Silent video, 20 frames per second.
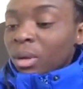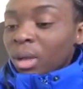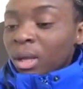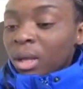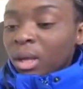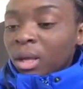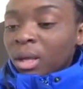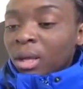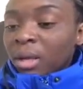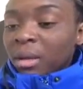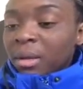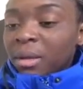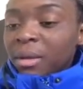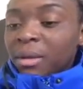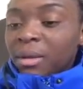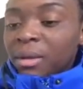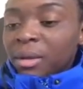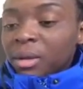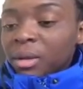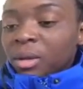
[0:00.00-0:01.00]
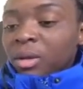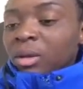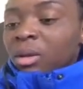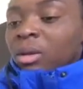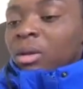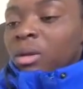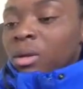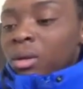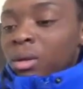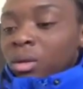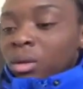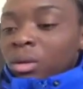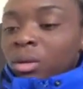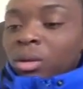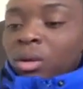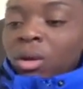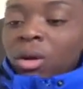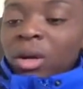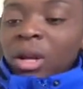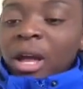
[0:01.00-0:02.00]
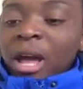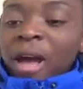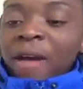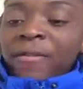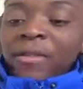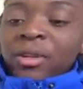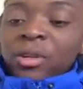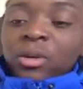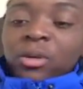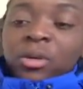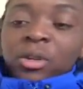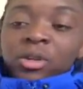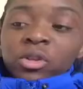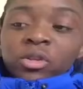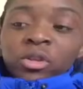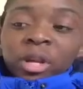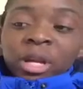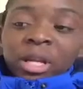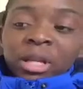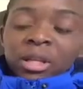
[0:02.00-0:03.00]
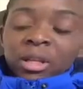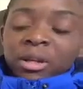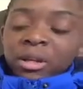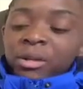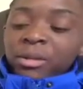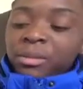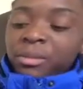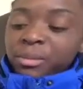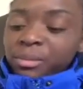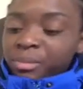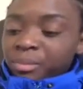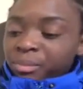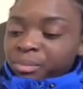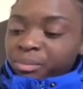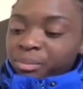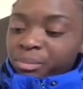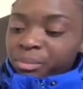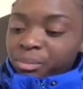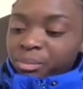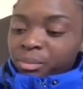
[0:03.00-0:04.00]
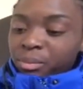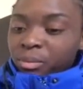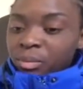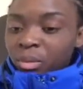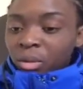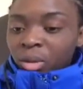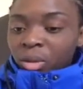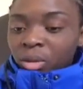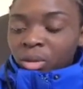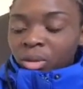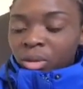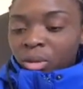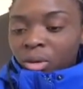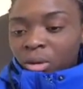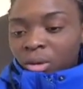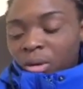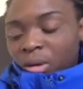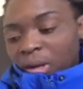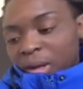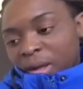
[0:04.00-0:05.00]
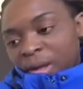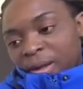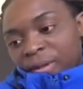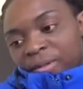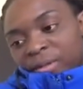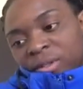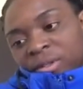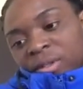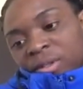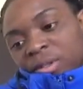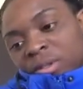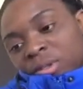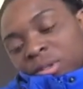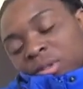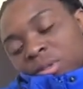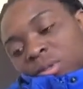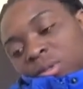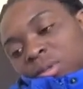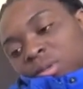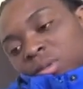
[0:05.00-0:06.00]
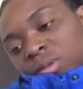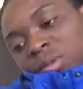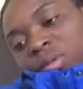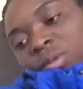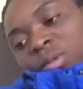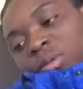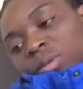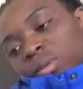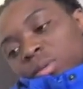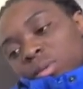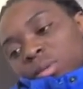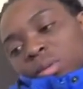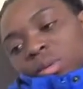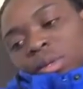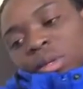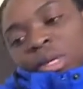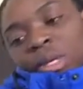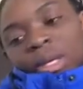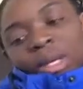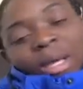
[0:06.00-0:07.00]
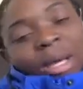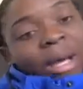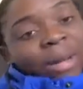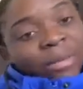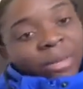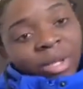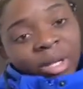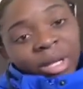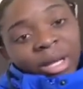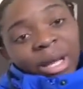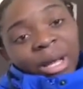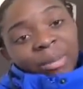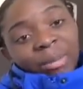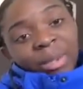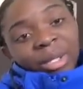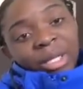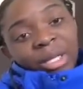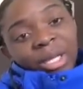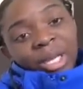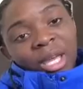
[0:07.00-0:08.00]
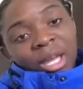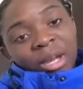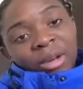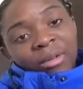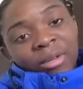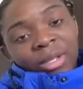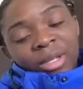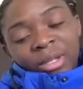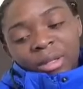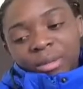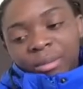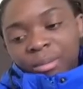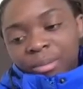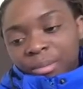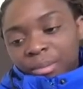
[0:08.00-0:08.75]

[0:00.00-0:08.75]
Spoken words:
And you're going to have to do the trailer. You're going to have to do the coupling area.